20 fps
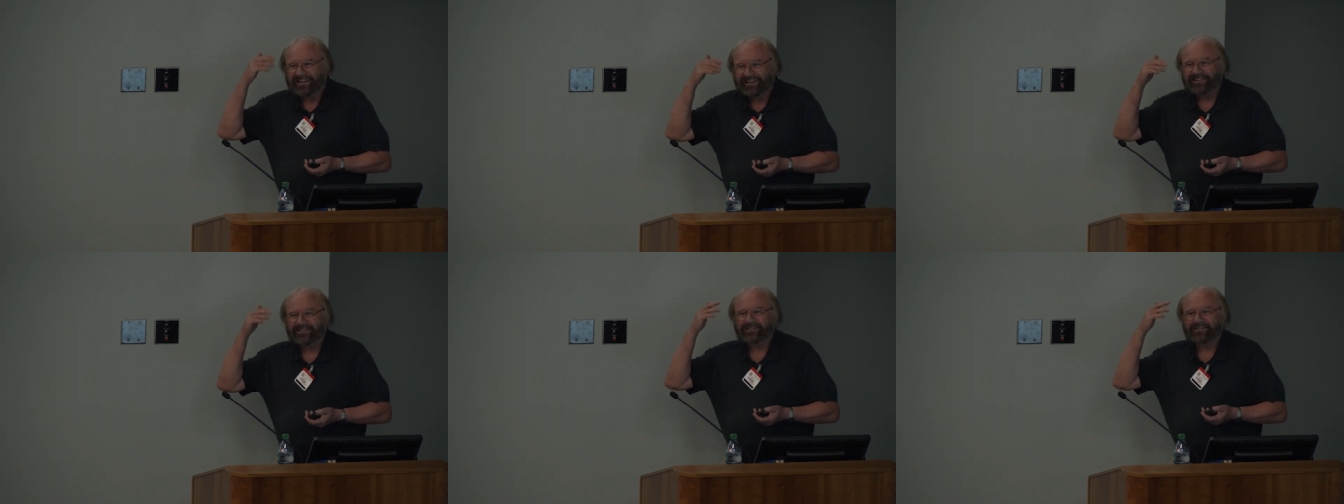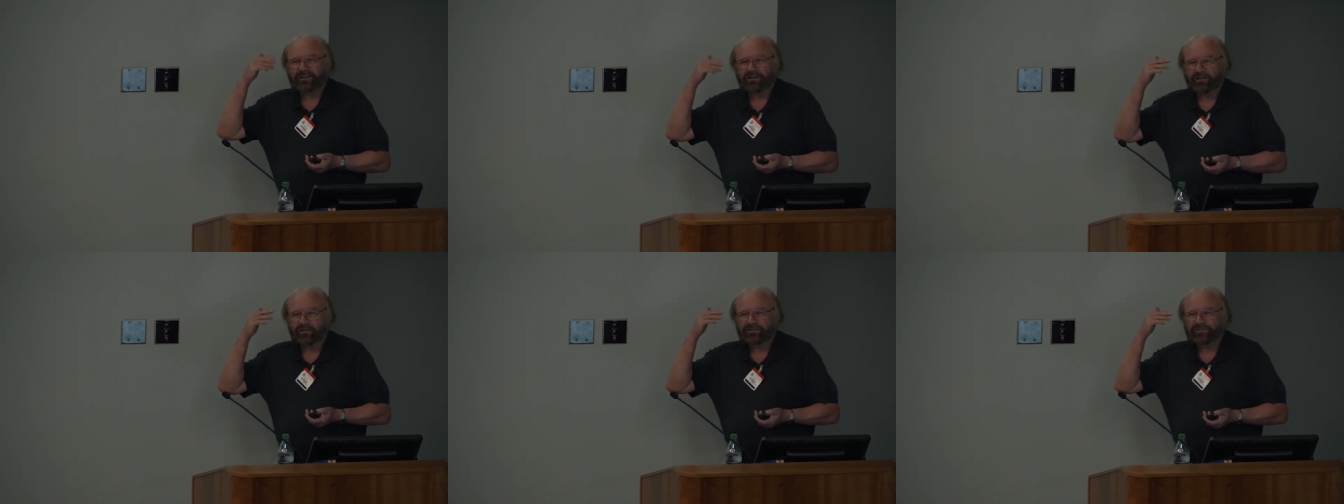
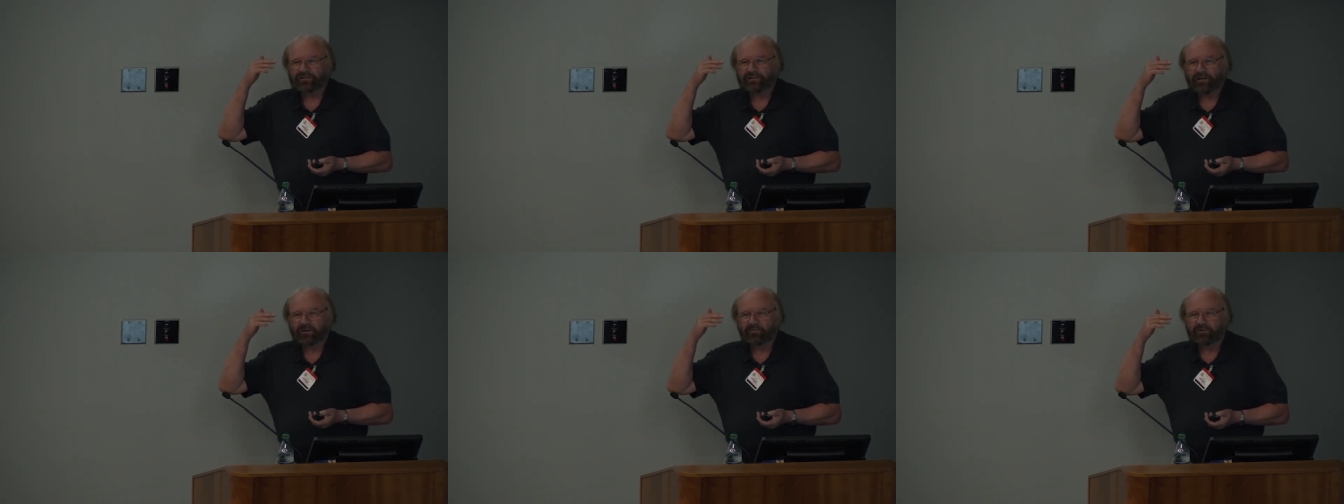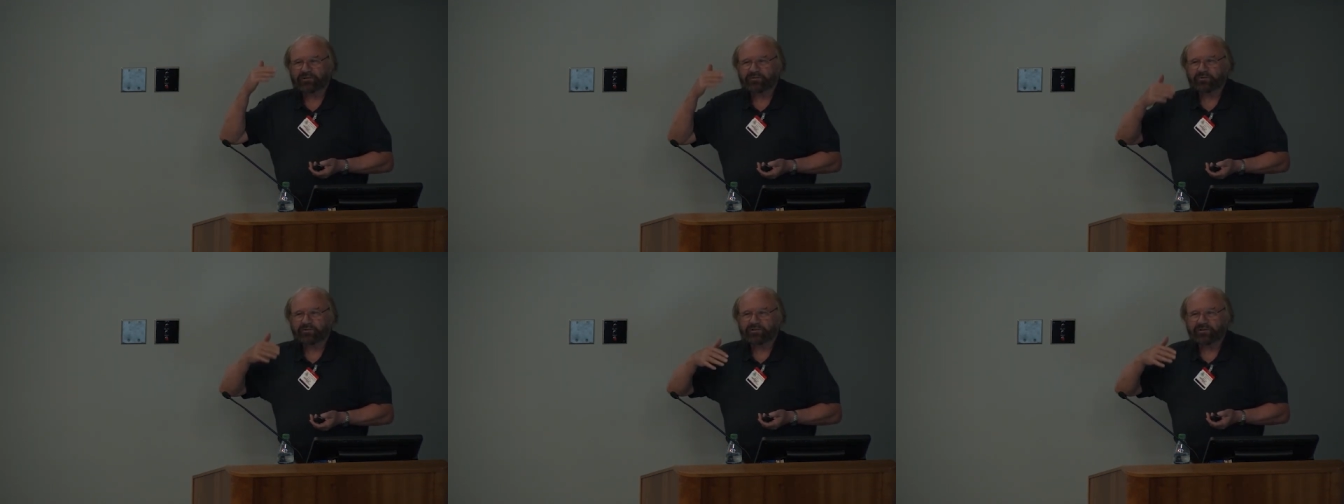internal
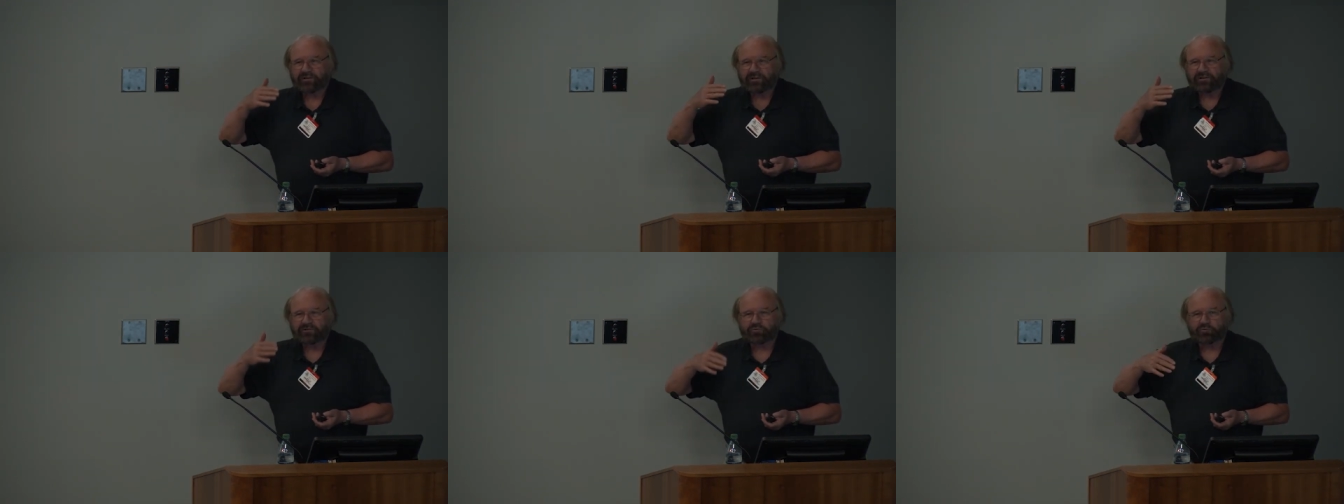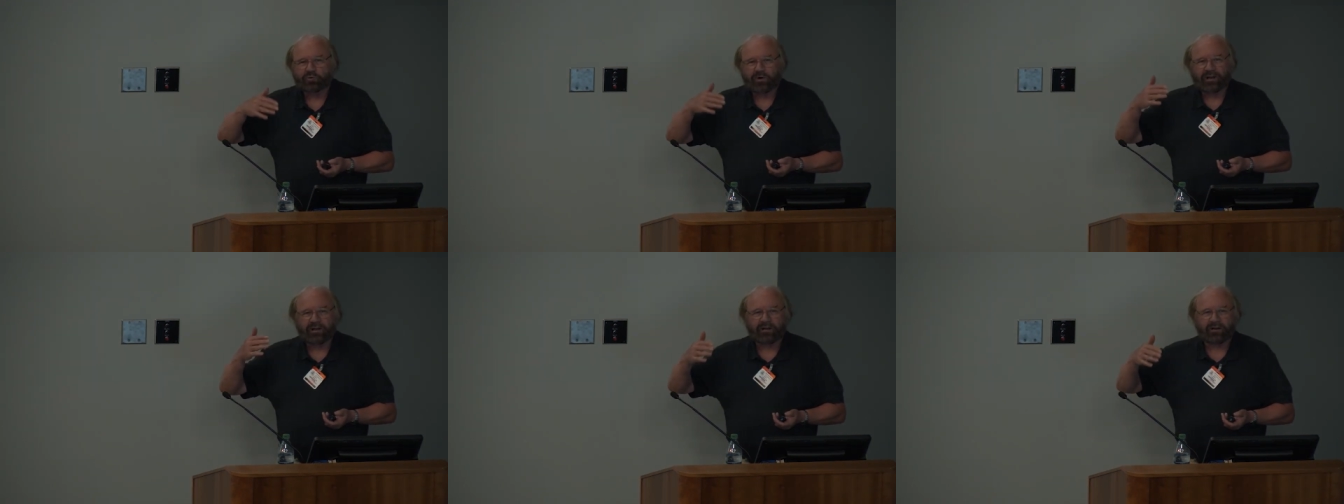syllabus, which are these
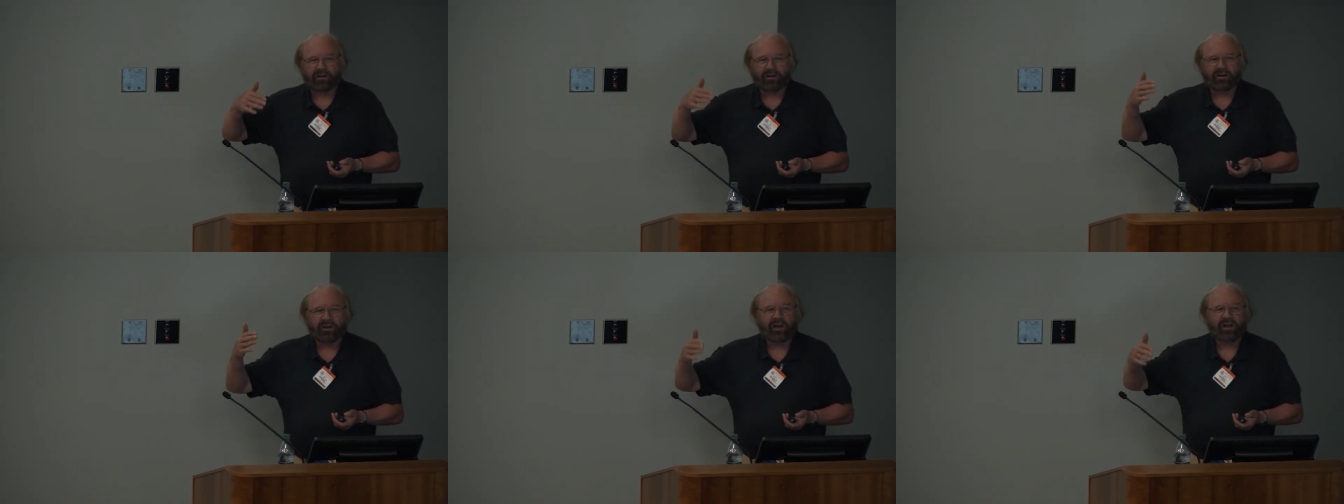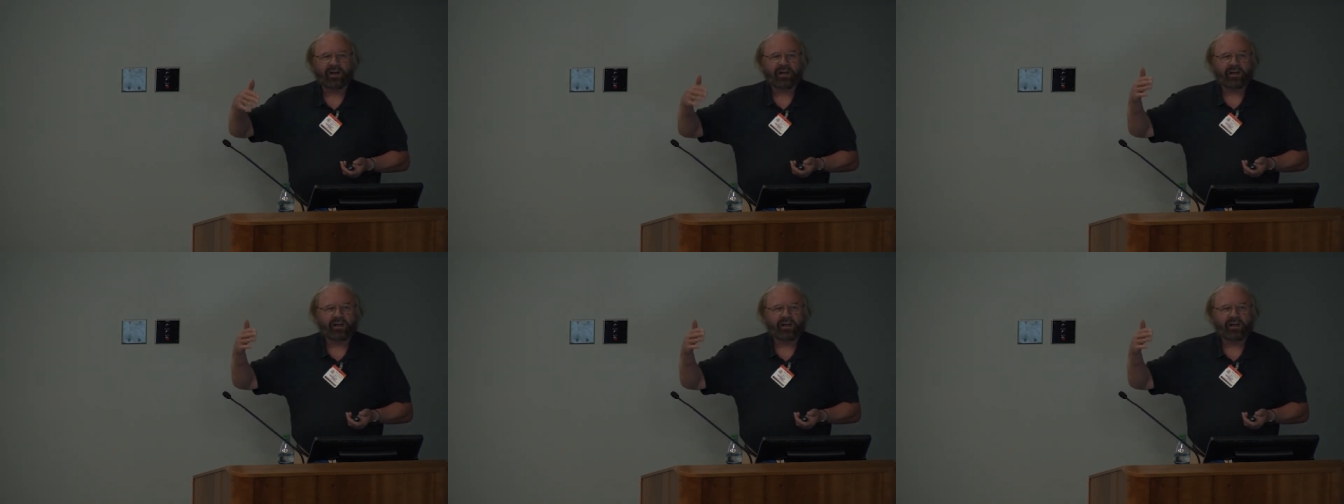regular